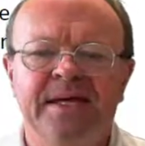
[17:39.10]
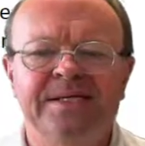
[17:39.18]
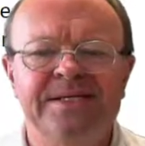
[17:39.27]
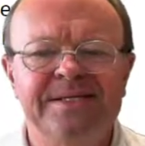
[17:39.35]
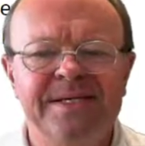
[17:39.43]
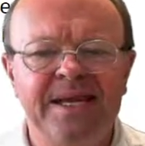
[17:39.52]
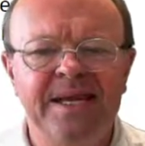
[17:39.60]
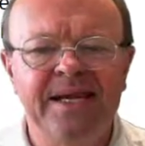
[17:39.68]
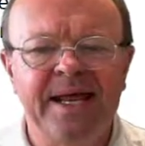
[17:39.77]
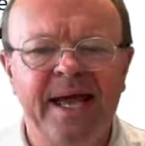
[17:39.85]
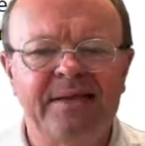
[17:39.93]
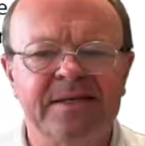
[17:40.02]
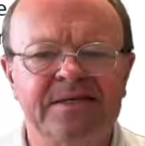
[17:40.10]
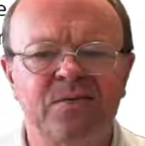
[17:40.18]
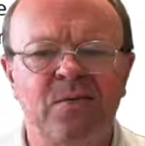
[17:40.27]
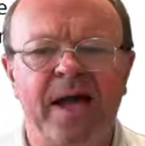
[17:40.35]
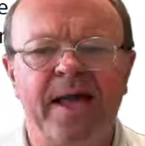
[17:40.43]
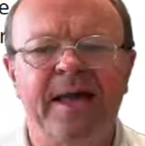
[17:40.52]
Setting it out
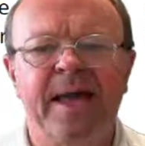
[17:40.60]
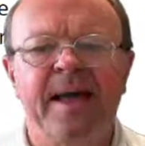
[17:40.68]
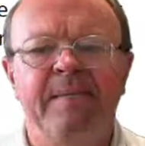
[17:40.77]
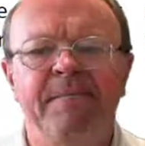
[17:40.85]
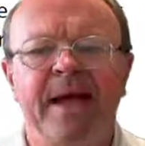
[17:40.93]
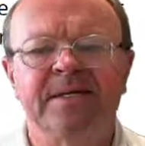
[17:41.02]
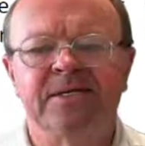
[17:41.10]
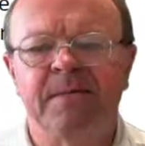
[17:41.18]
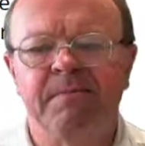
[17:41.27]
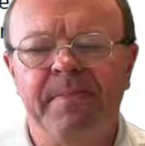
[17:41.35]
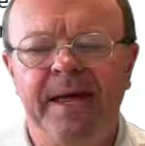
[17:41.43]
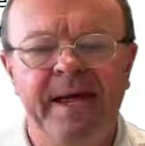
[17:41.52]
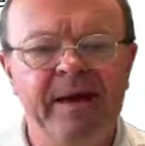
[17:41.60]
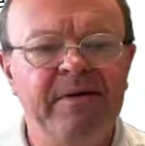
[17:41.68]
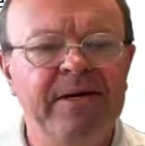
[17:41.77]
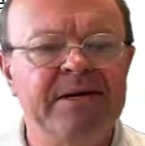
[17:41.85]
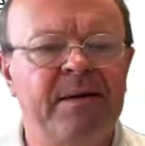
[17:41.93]
this way makes comparing